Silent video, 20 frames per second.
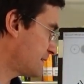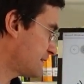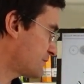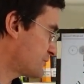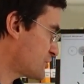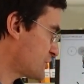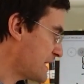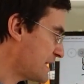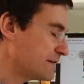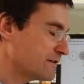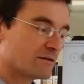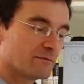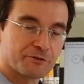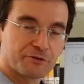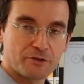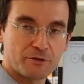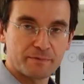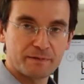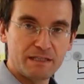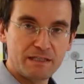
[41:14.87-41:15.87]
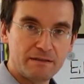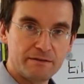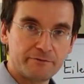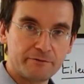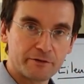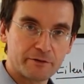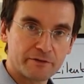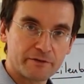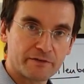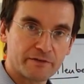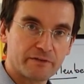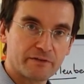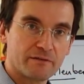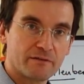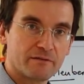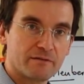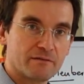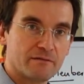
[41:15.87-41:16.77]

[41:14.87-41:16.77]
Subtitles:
a chain homotopy inverse,